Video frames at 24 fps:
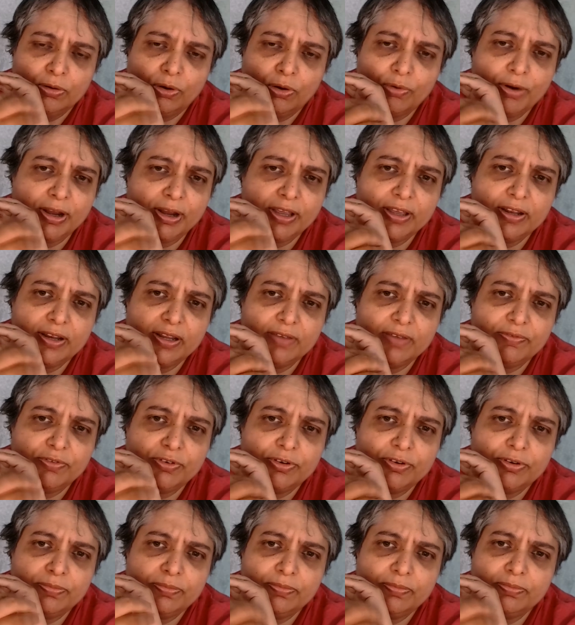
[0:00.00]
or I can
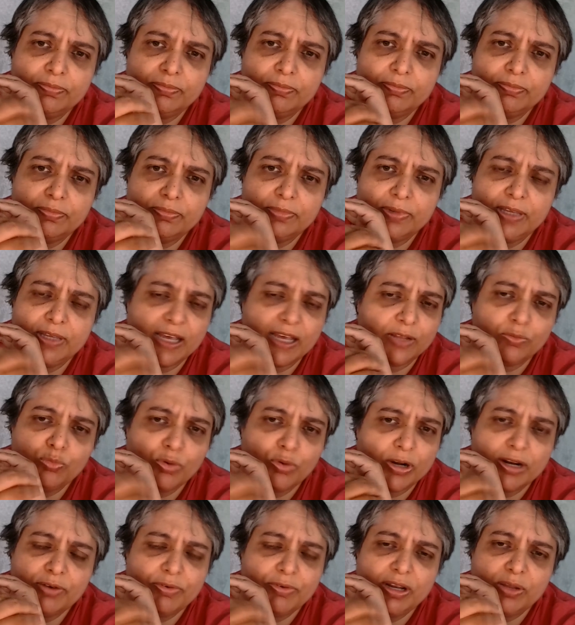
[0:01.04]
never get
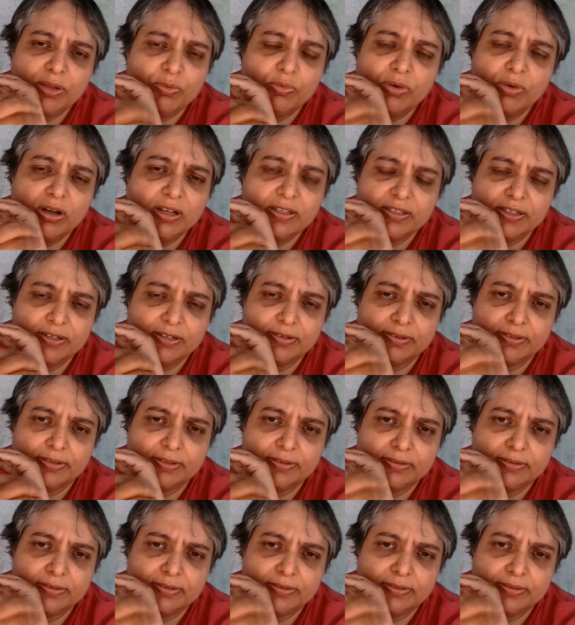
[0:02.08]
what I really want here.